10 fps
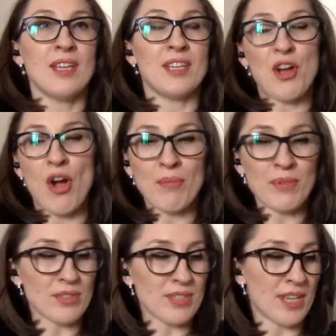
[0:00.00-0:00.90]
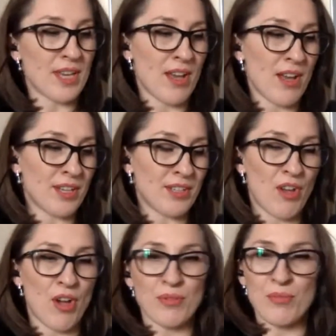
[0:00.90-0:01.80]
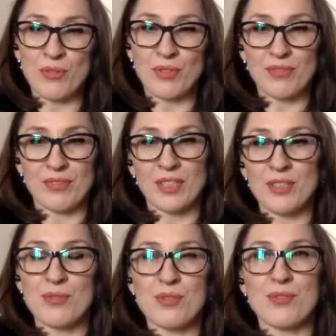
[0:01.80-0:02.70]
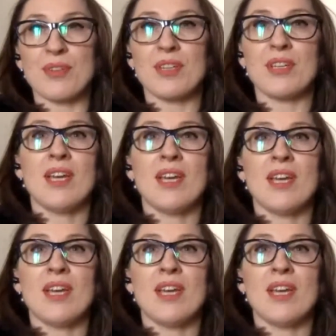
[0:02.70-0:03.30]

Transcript: e-commerce, AI in automotive industry.